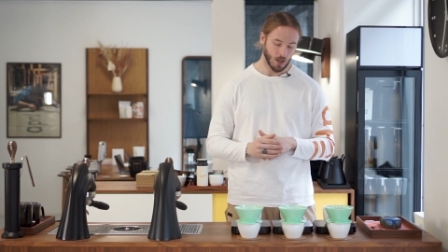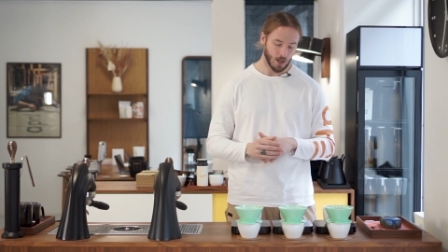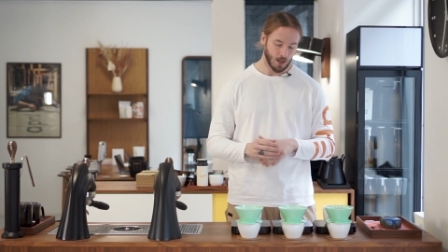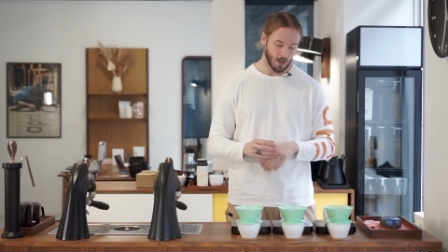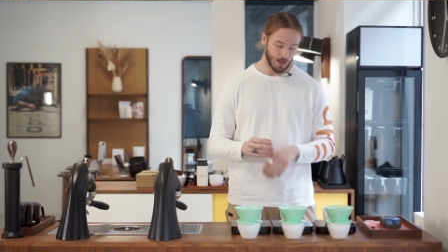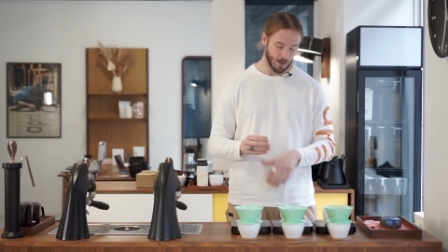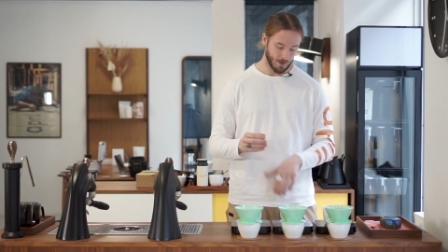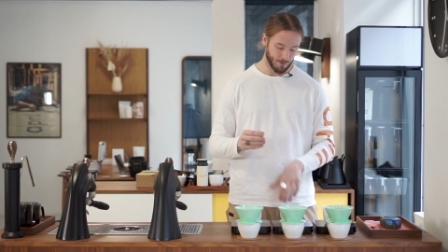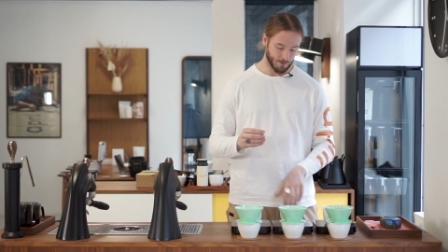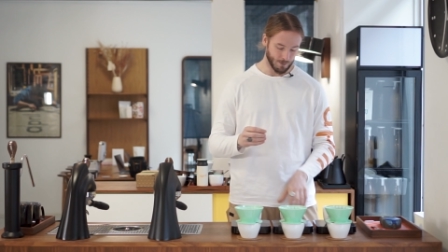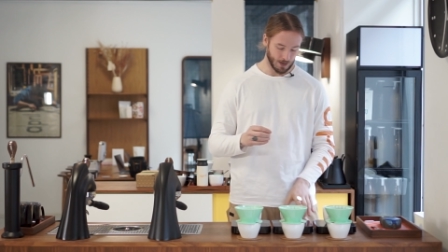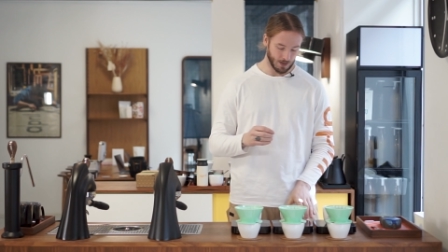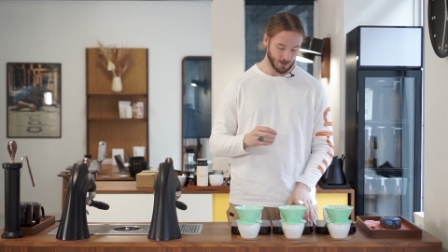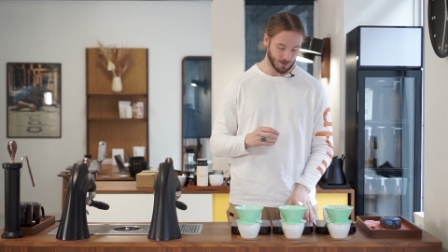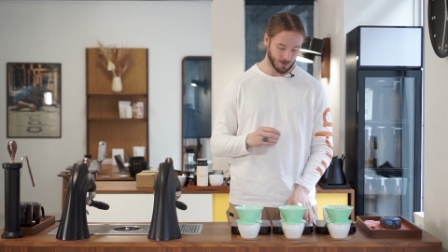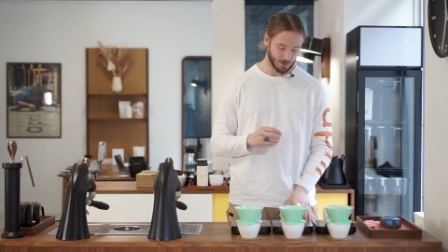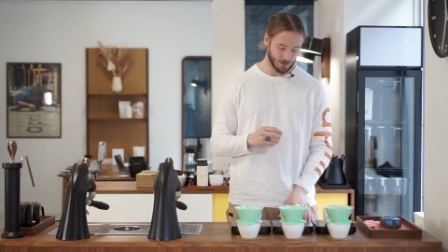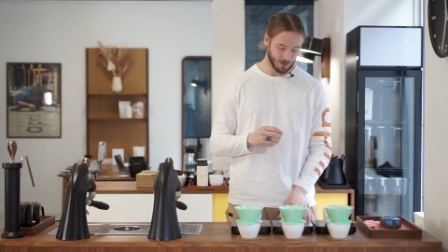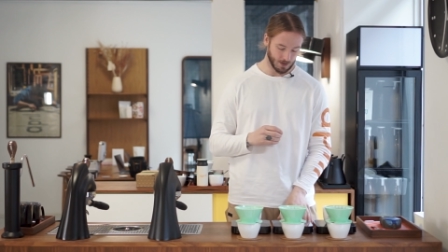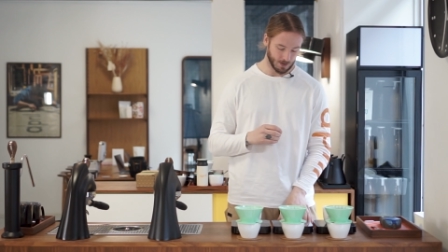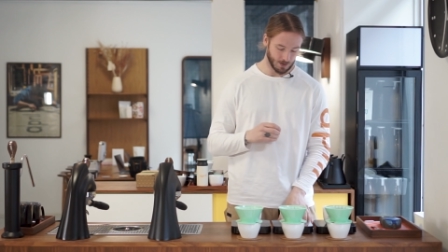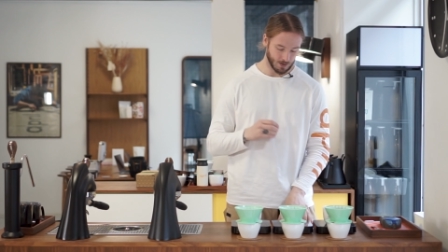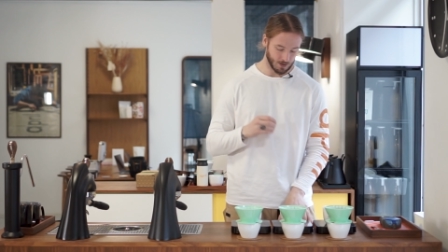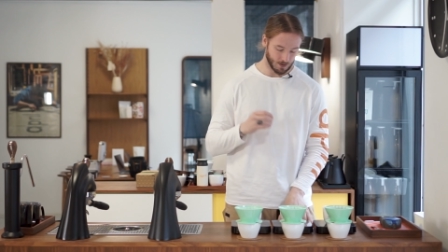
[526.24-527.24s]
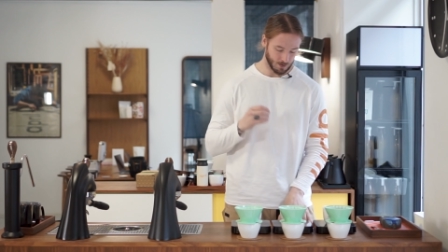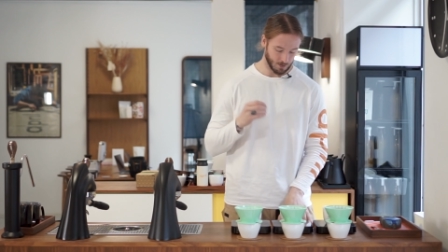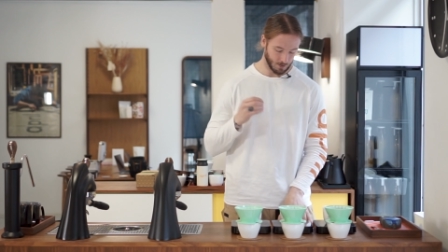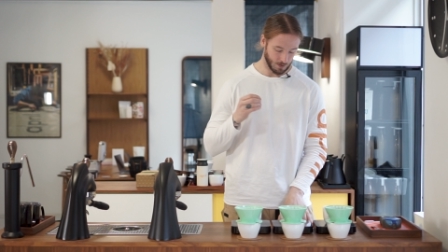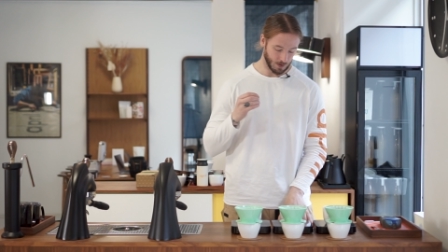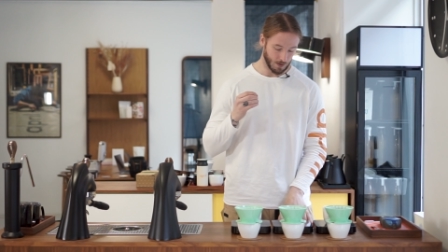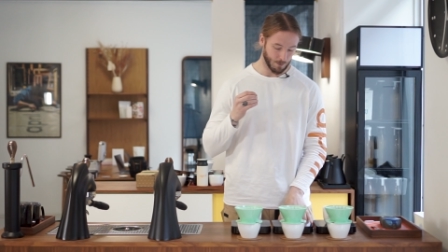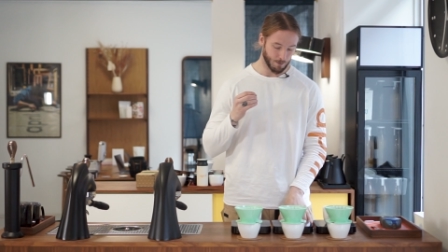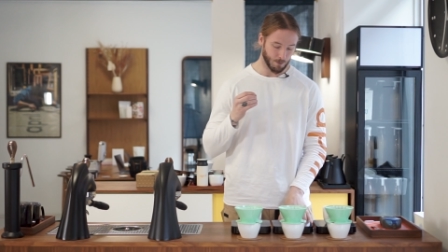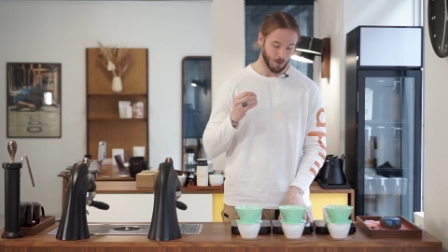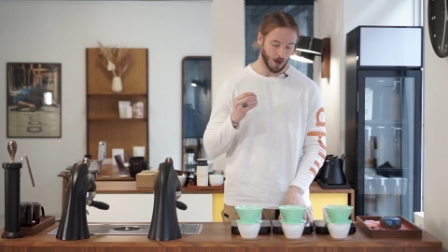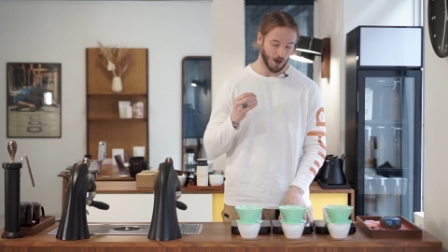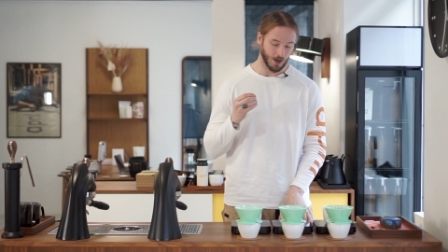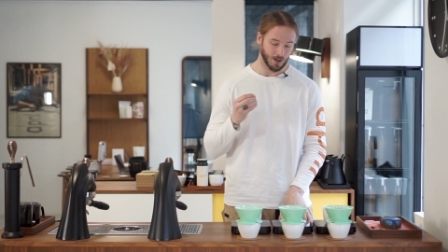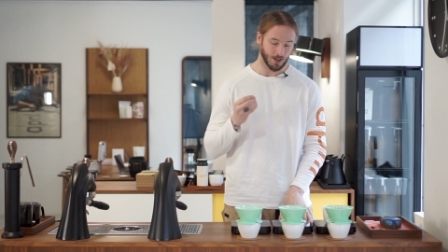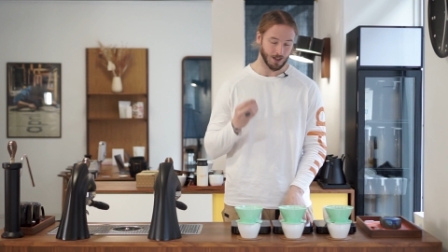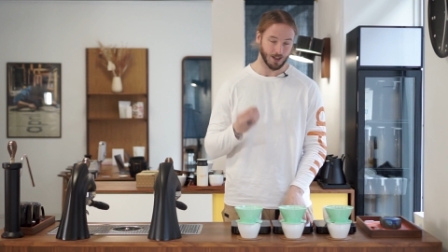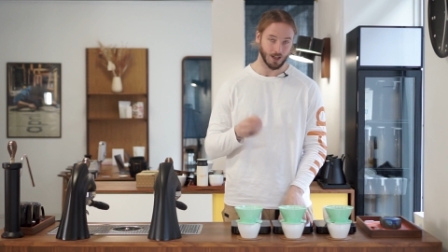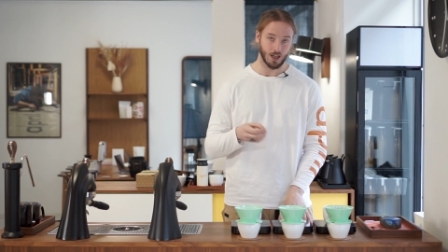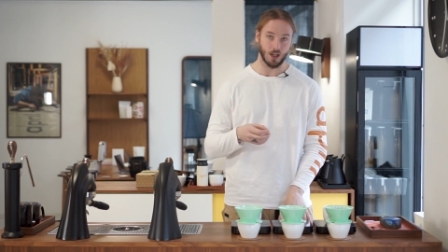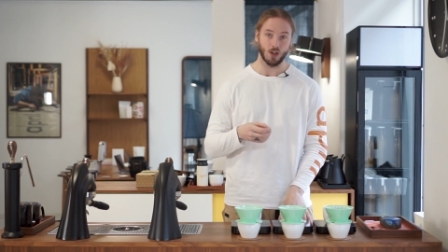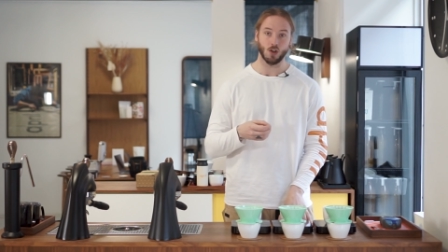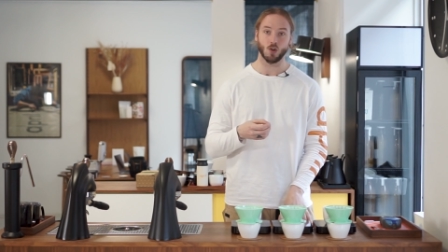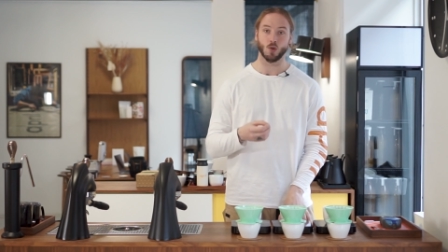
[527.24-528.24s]
It makes the
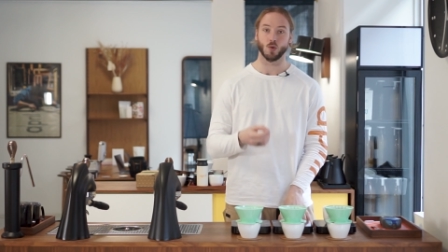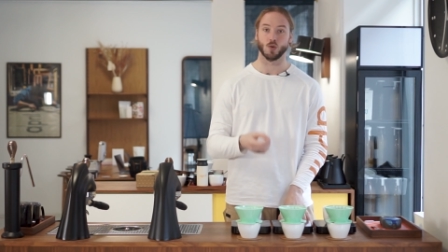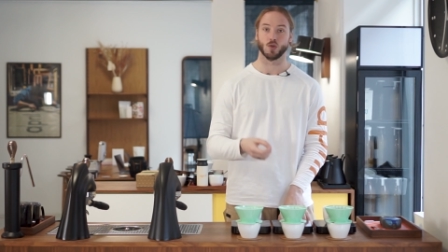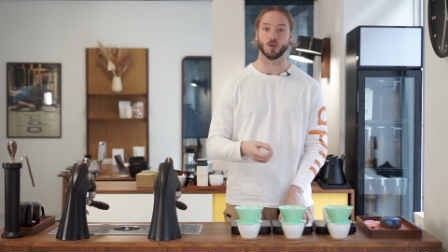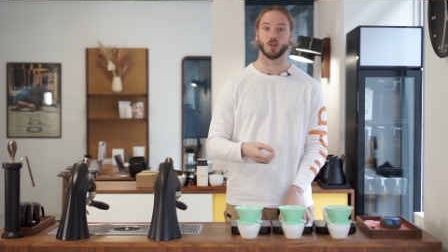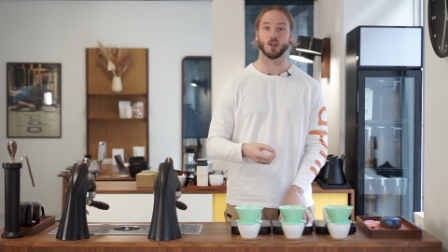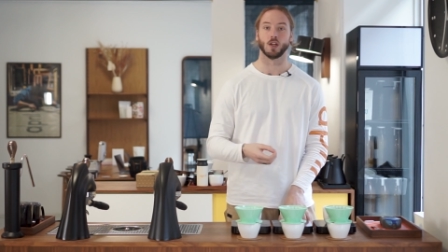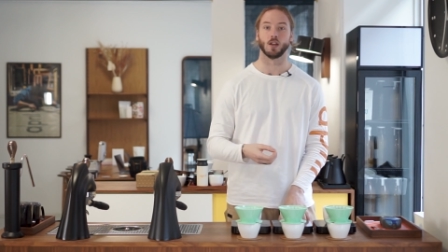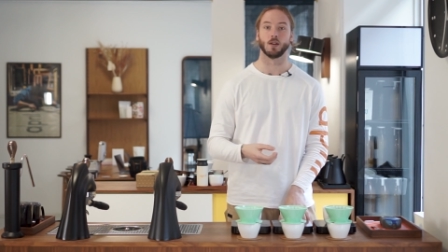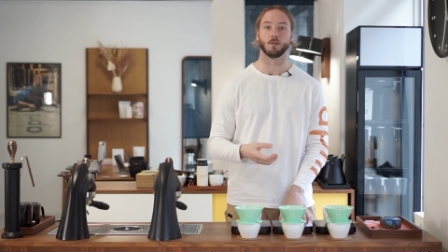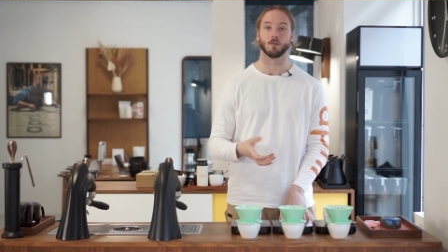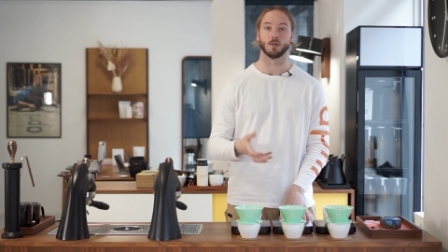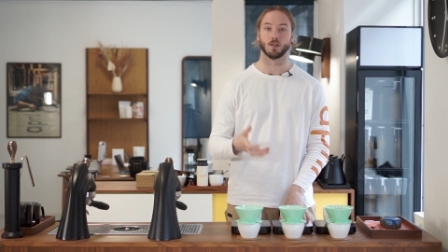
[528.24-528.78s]
body interesting,